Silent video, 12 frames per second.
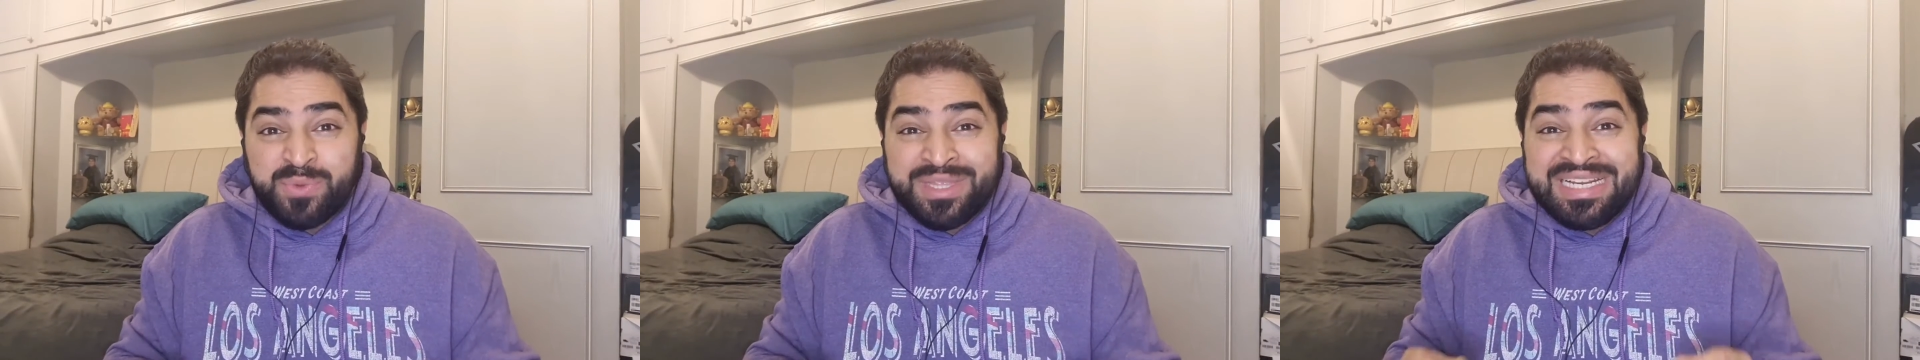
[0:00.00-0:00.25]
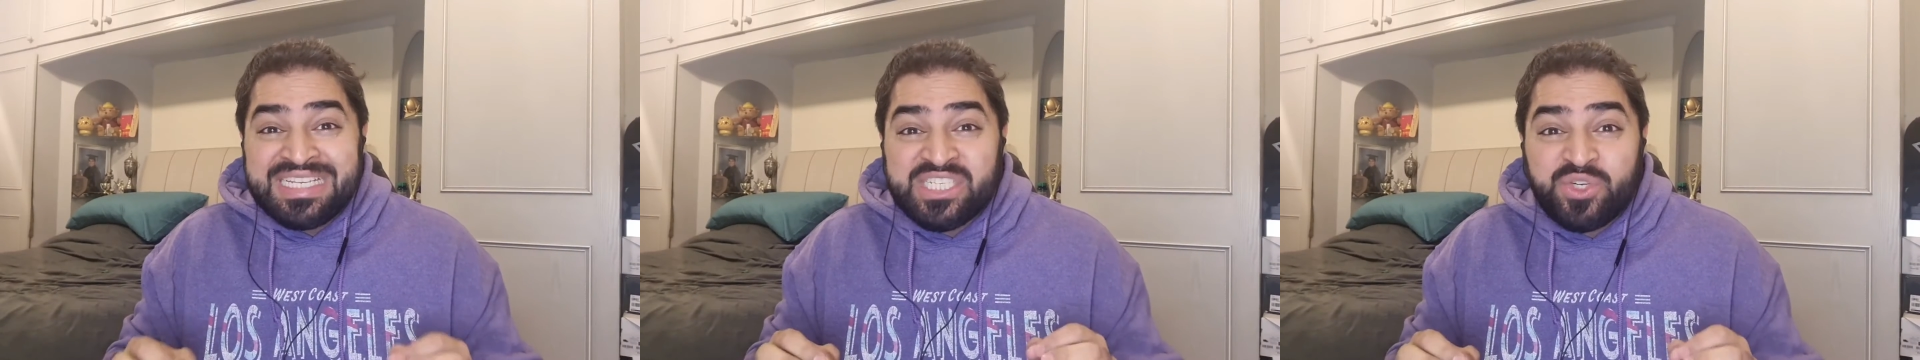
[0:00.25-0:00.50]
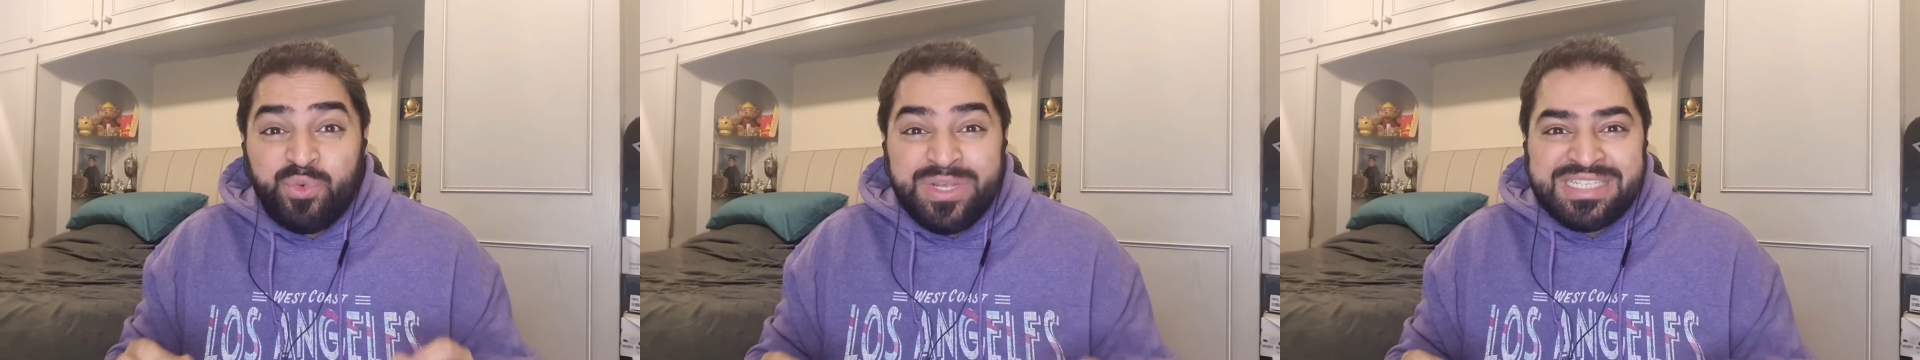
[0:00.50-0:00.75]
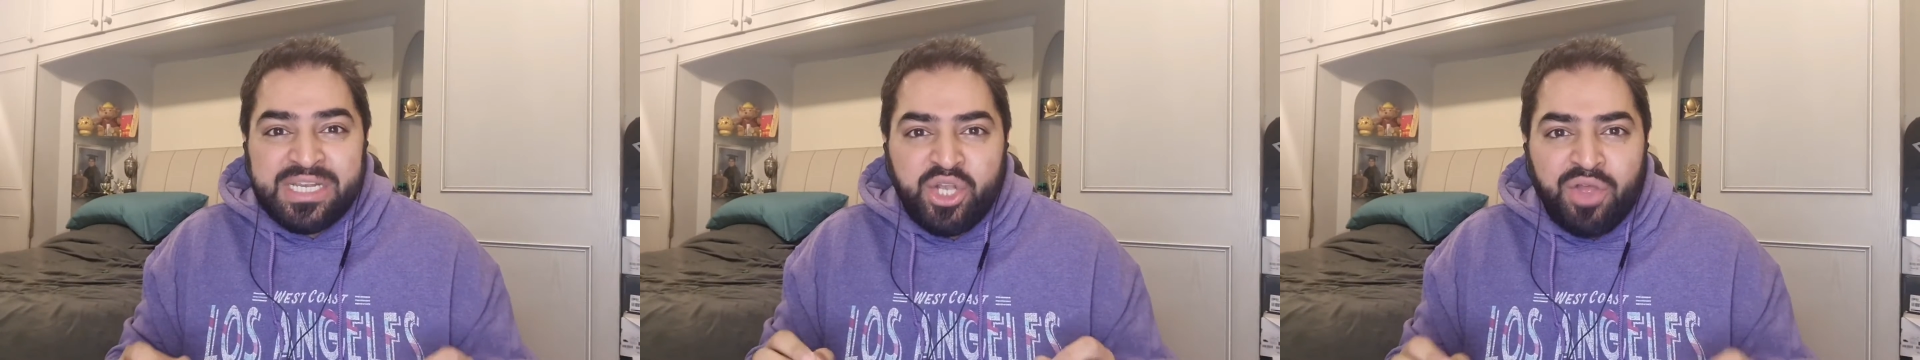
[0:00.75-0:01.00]
with an
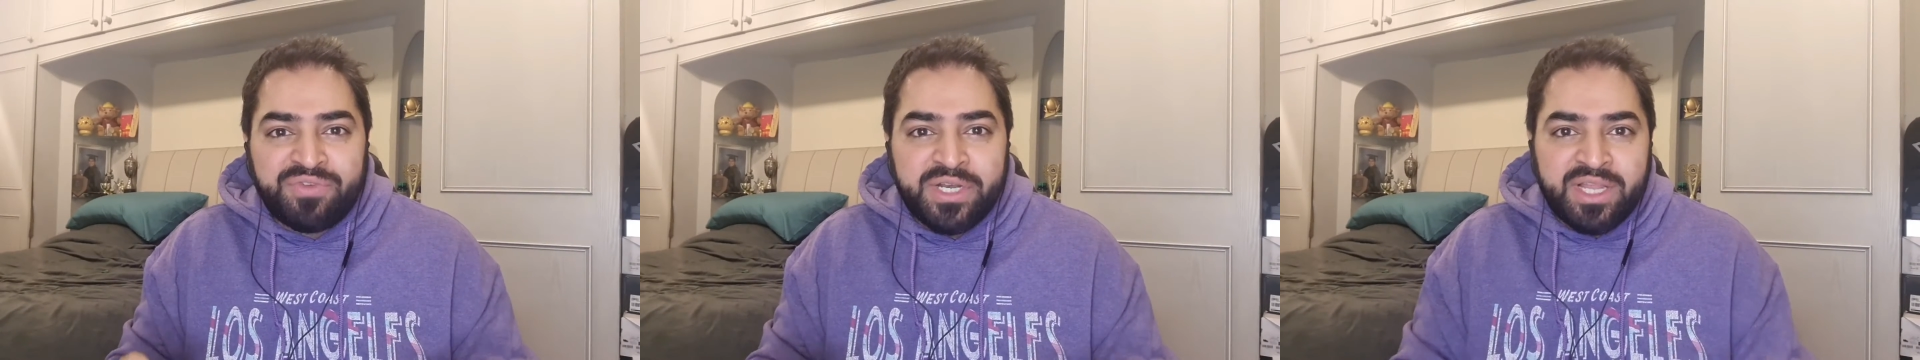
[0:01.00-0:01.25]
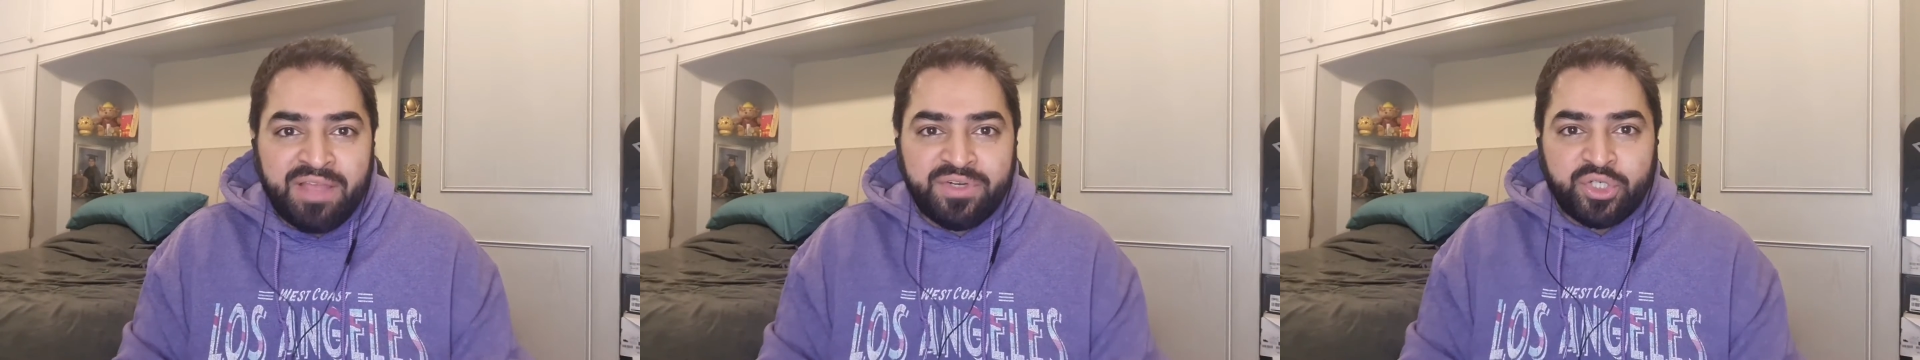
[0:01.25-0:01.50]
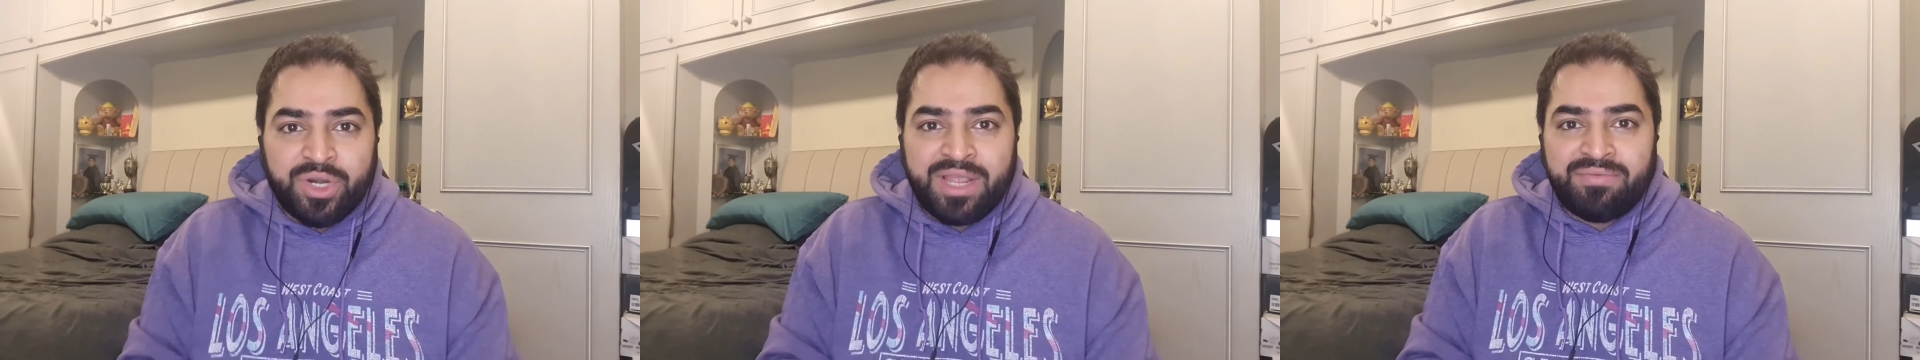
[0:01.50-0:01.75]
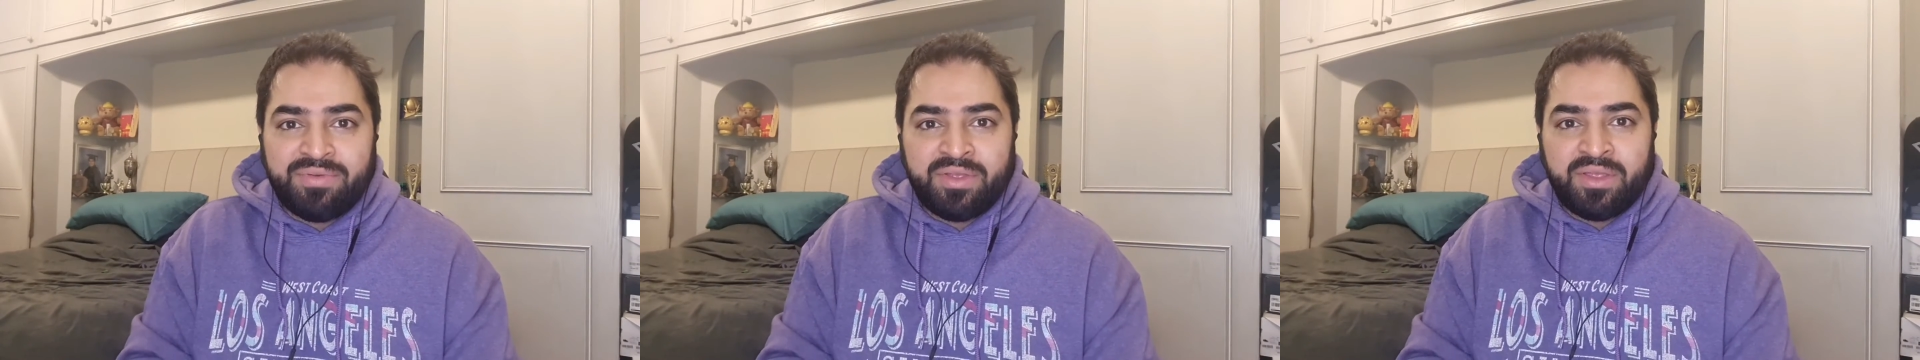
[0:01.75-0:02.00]
exquisite lofted cover
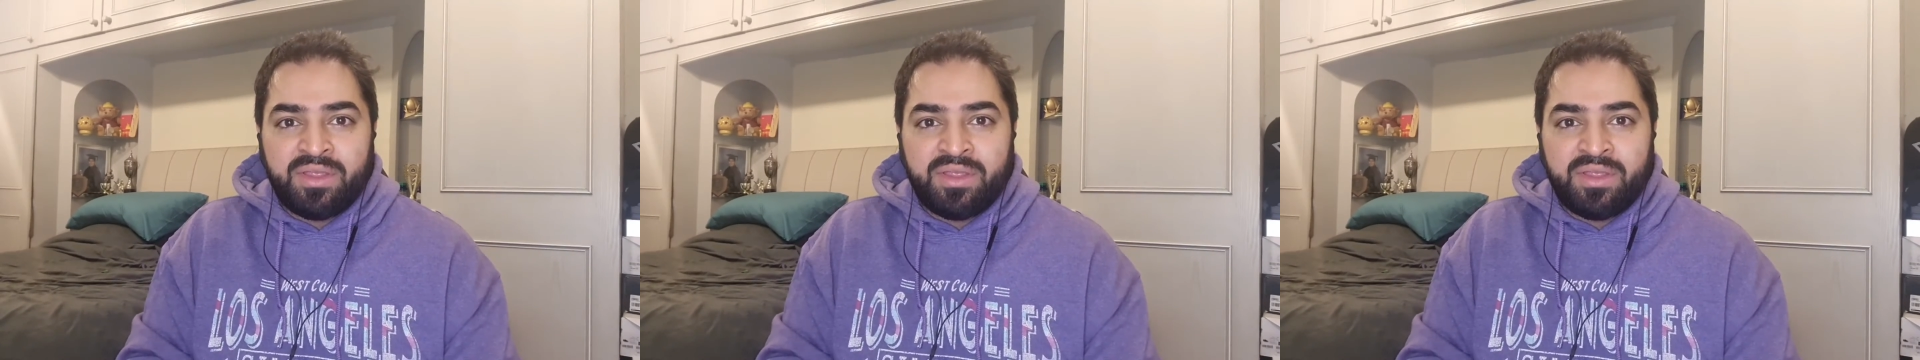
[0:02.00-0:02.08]
drive.